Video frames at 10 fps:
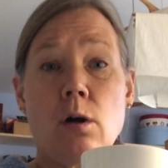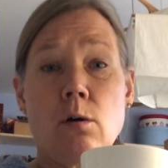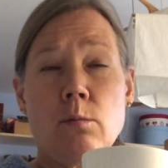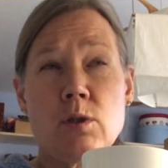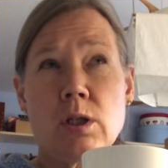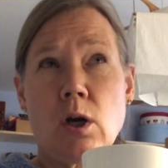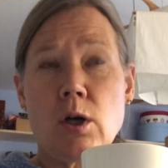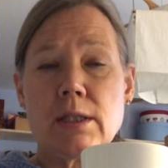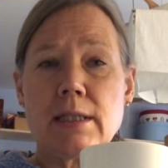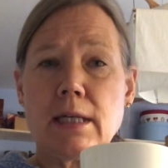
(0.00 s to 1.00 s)
almost an
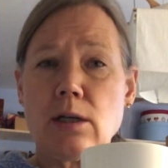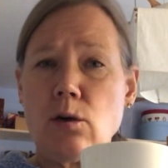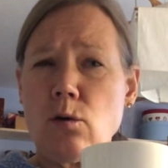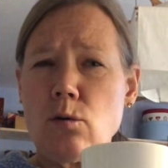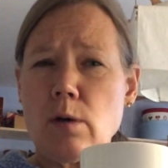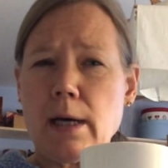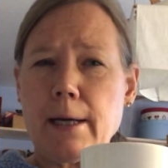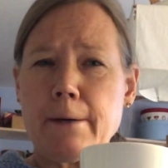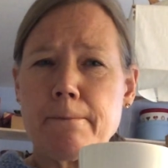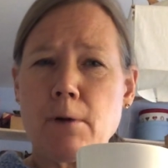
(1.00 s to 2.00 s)
Art Deco
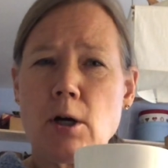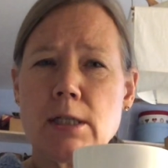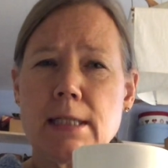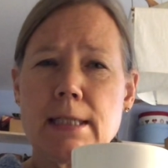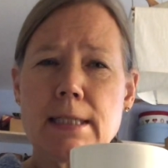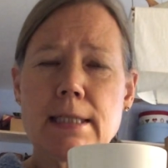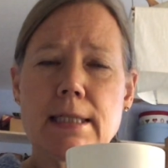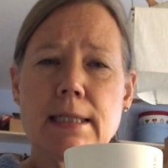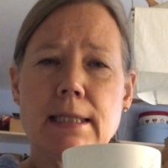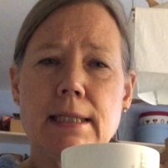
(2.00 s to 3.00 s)

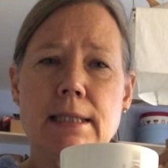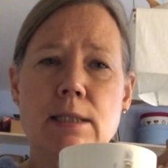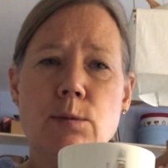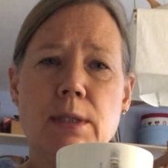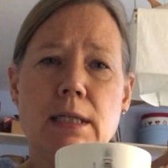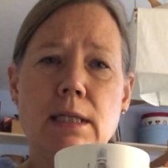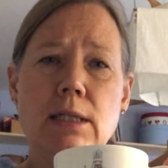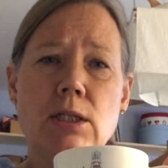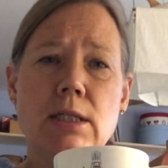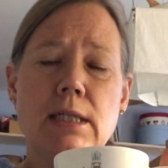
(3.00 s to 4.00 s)
artist in
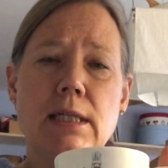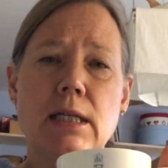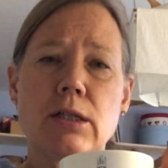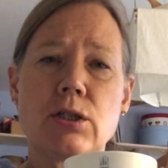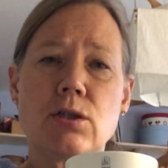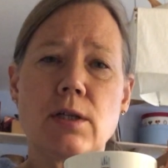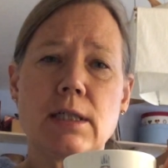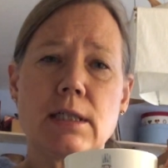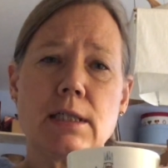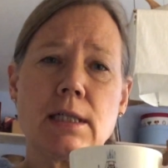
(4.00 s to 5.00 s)
Sweden. She
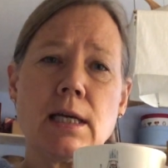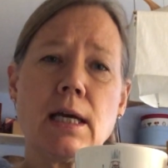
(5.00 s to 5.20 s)
illustrated